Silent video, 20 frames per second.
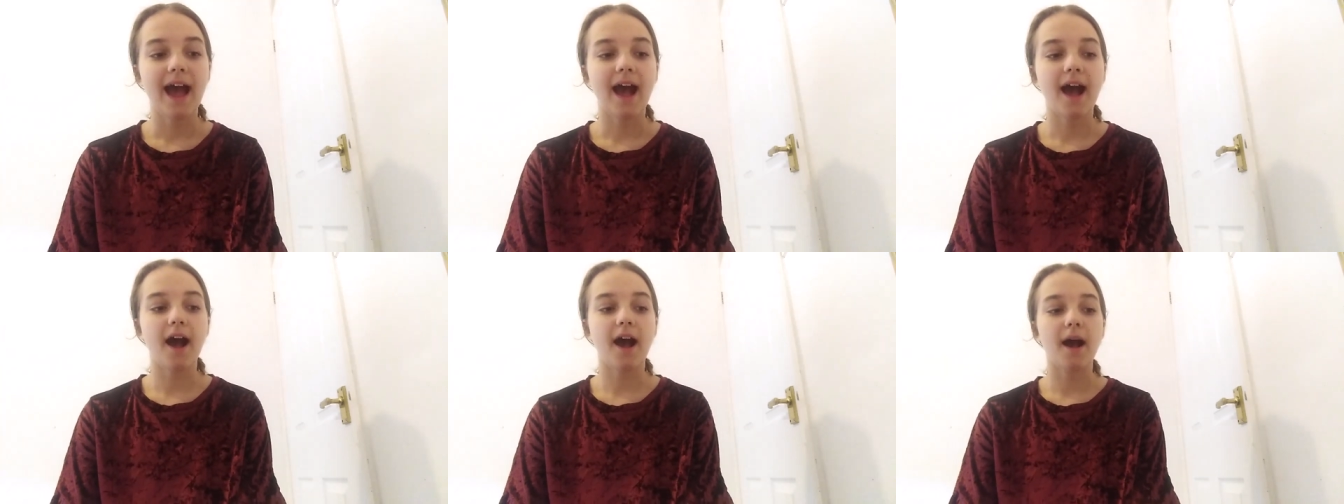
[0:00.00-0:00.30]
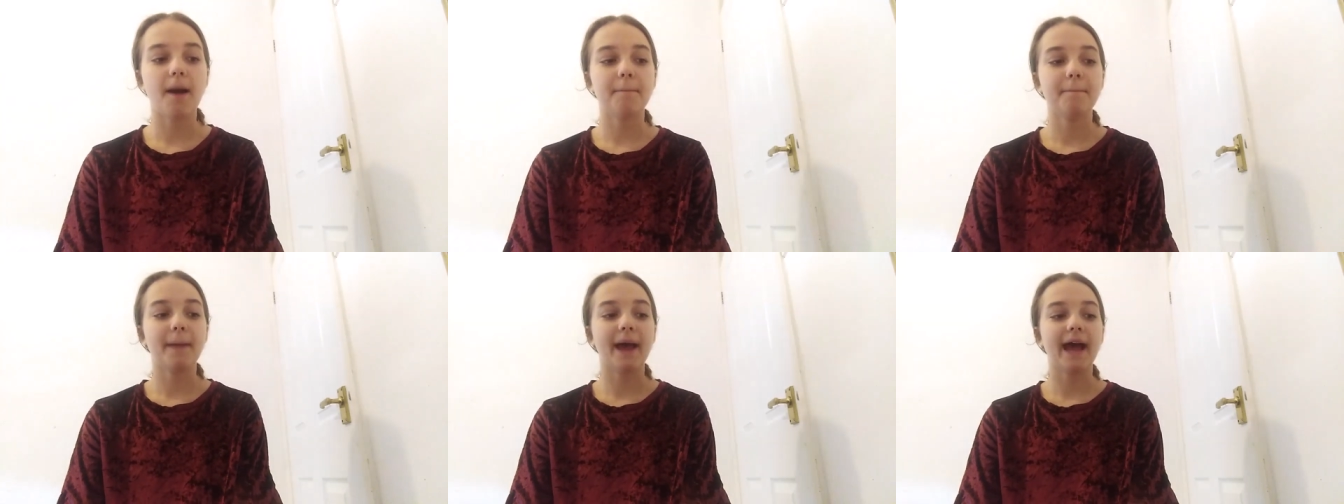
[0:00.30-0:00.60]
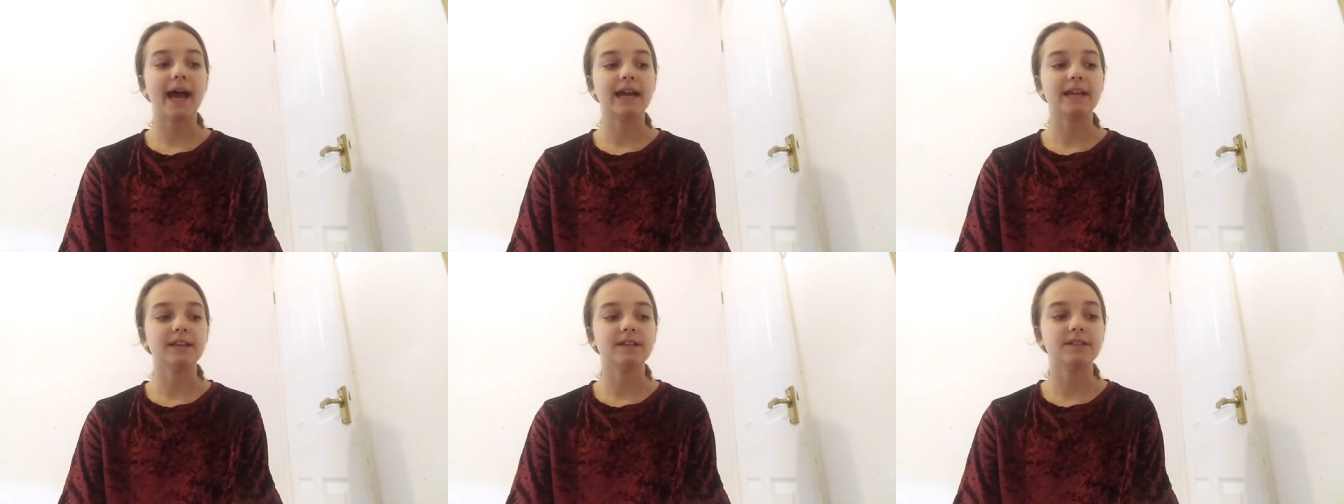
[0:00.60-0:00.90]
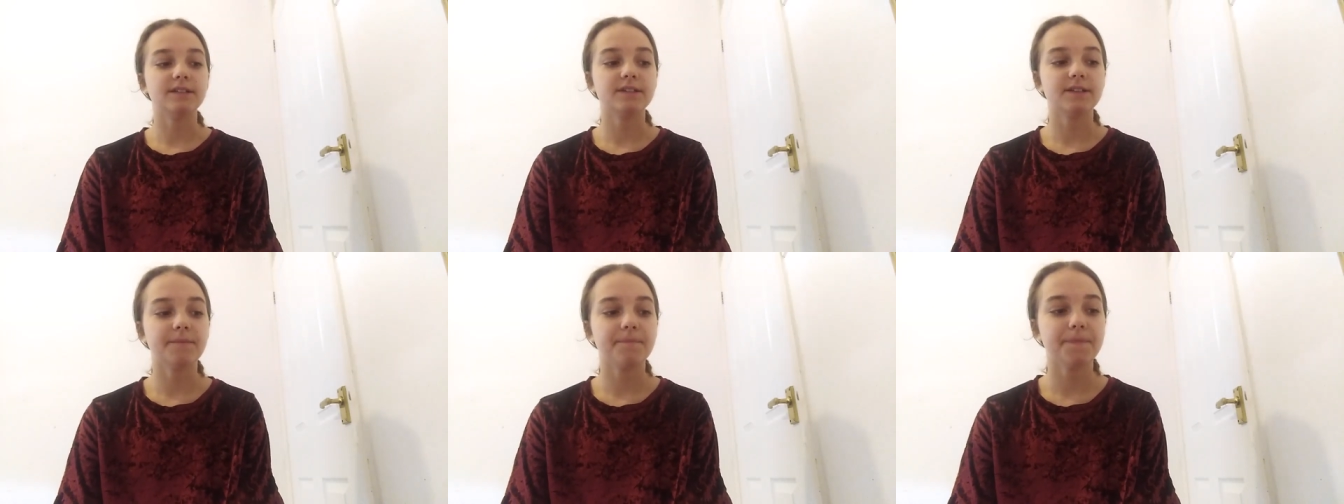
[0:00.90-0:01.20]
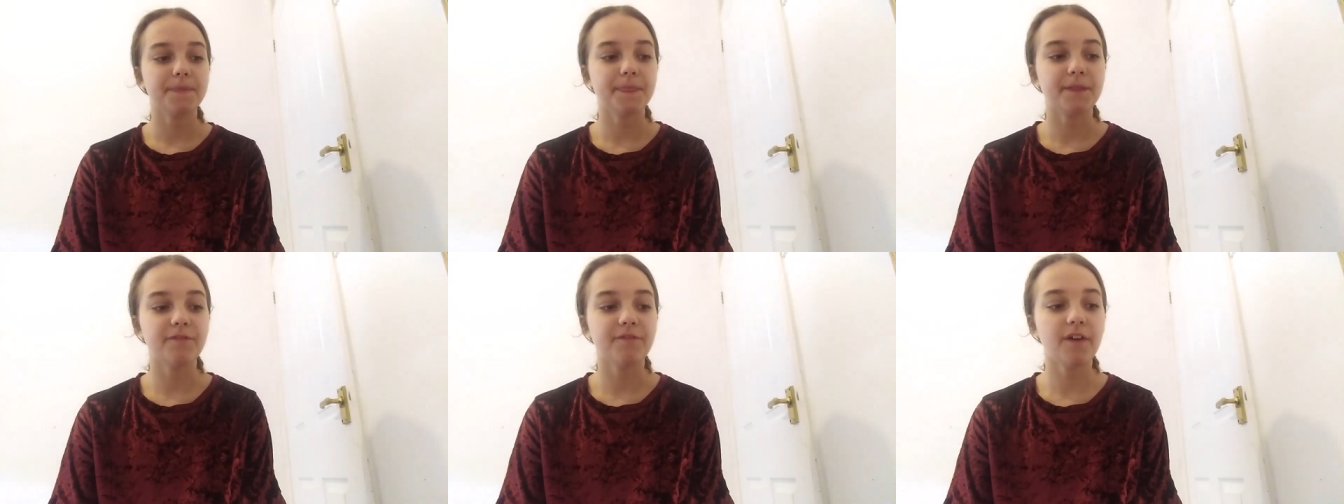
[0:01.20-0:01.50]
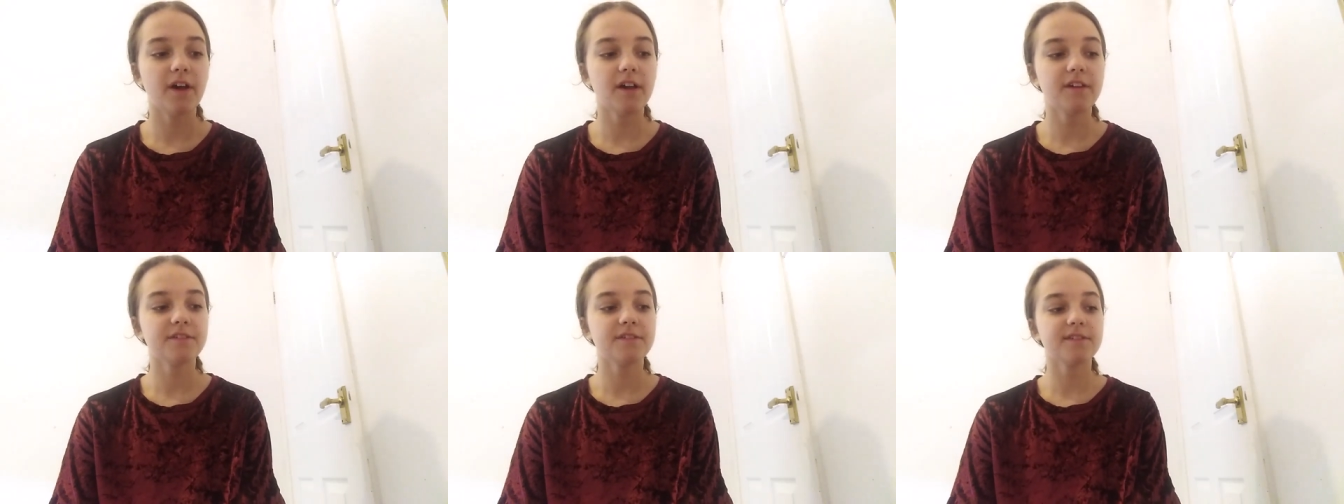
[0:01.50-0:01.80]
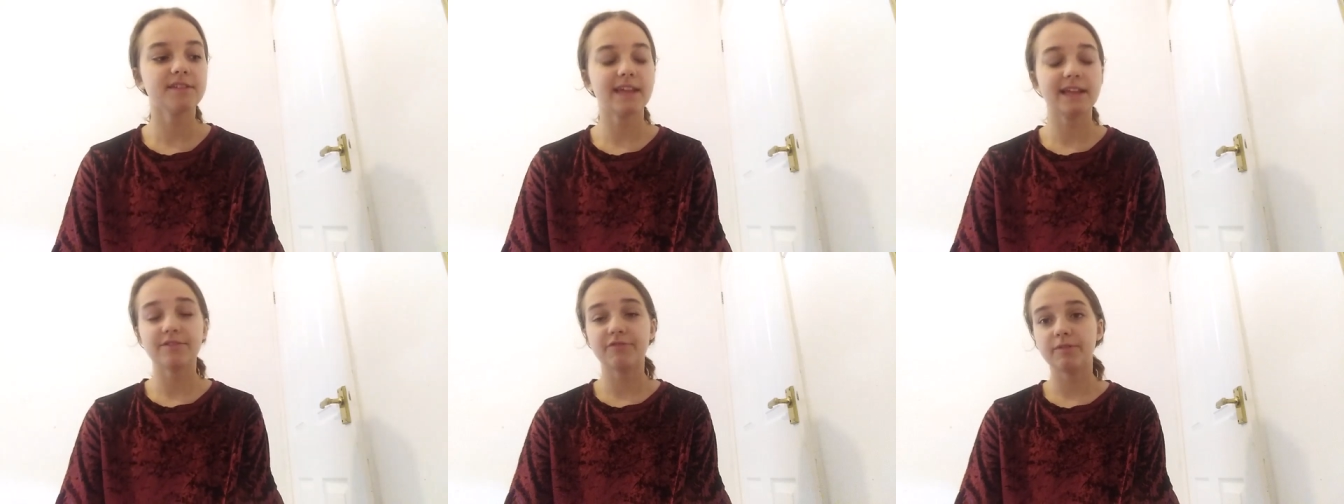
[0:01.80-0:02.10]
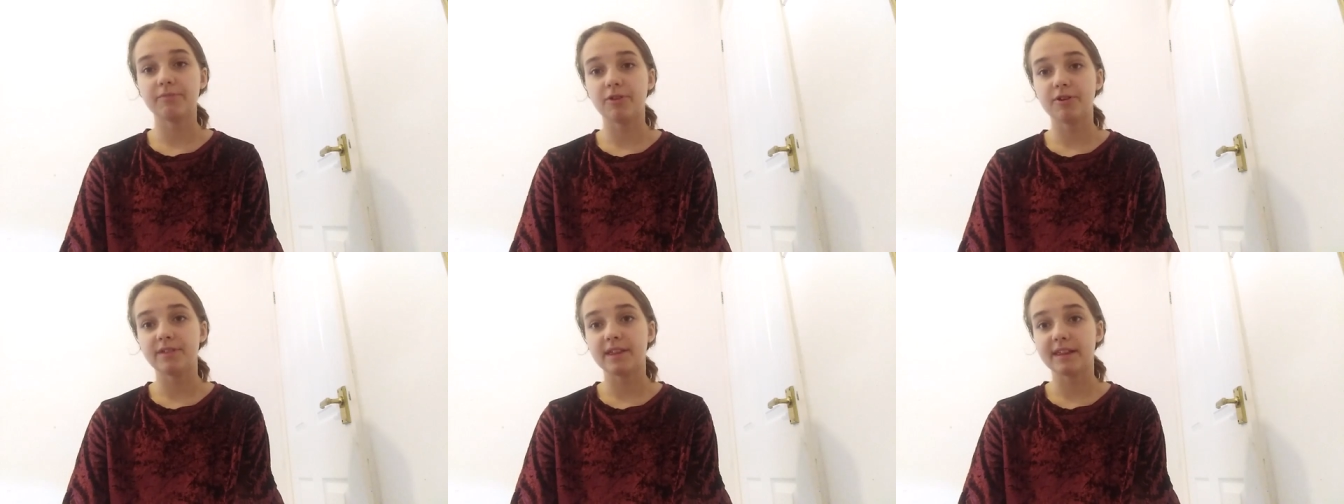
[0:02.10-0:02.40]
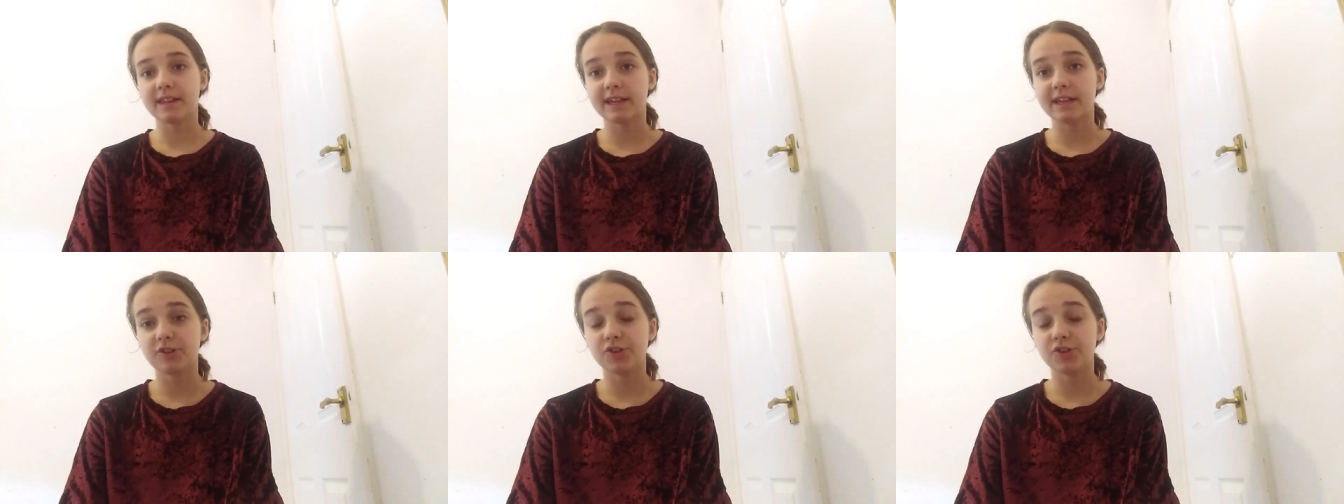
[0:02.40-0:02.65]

And the first sensory processing